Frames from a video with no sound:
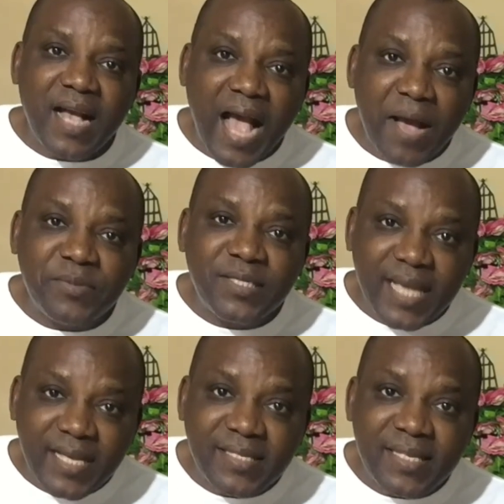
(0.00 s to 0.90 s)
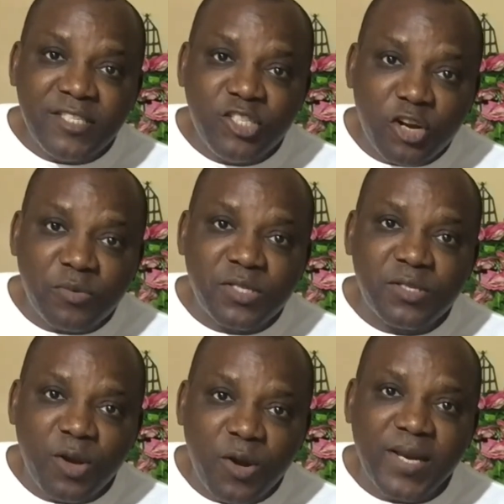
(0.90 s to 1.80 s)
app testing
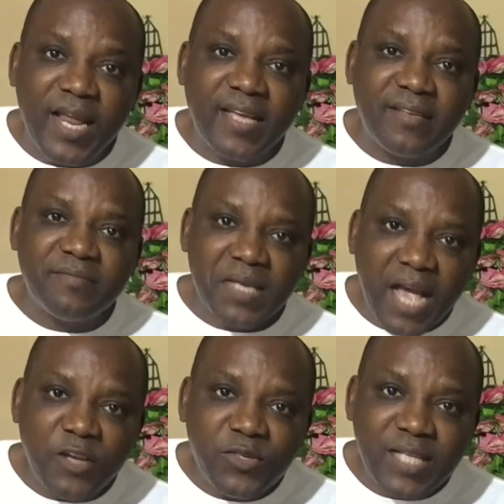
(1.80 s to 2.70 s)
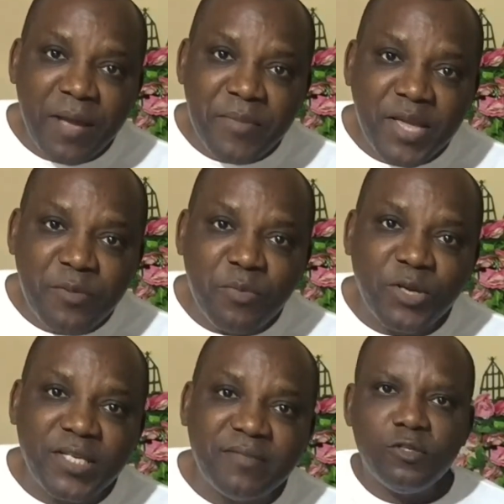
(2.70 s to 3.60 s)
jobs online, and you start making
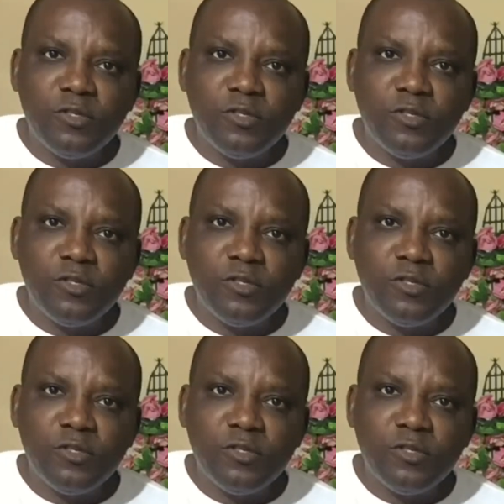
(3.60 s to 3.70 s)
money.